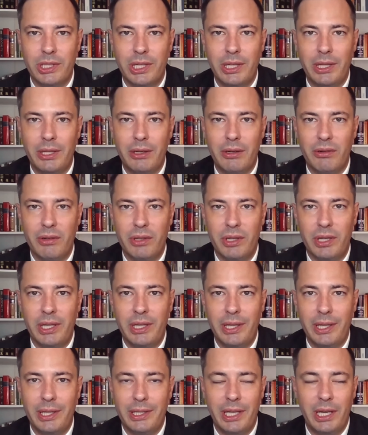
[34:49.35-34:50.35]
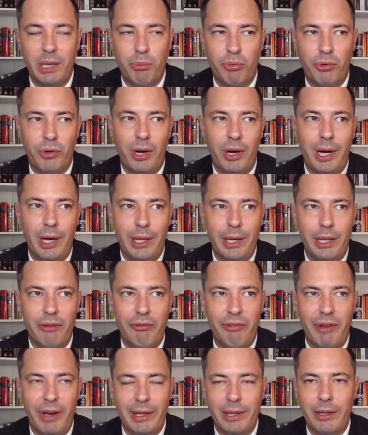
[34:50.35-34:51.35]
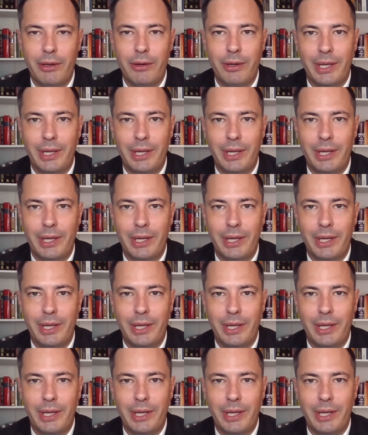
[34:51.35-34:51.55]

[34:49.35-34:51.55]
And they take pride in the fact that they're